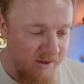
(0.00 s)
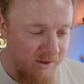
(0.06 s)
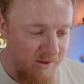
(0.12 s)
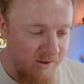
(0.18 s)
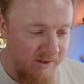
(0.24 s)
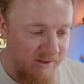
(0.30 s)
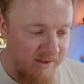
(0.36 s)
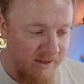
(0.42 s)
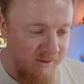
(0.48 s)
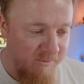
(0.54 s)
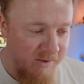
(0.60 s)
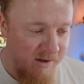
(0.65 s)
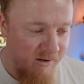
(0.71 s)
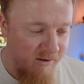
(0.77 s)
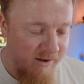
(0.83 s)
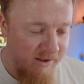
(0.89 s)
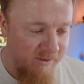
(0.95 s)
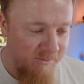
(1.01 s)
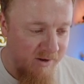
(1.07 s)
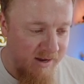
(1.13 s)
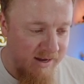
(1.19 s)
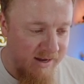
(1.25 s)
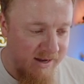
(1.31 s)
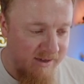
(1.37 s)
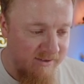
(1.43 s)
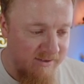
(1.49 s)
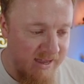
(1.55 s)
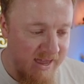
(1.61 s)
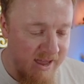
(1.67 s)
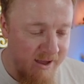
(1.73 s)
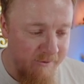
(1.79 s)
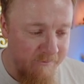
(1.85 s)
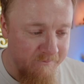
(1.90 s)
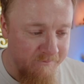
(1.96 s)
so it sits behind my list
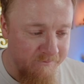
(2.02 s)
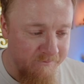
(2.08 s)
here.